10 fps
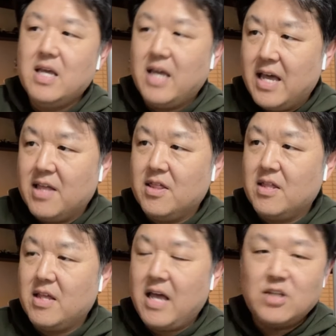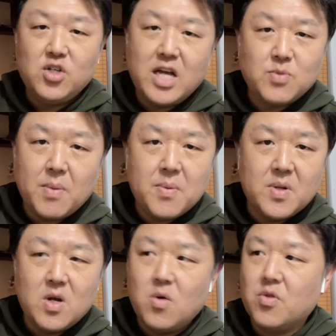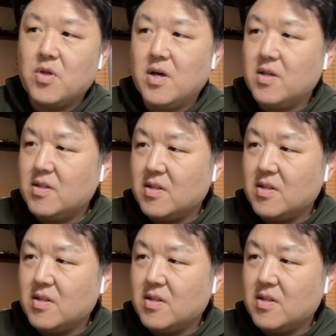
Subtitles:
And as you guys probably know, the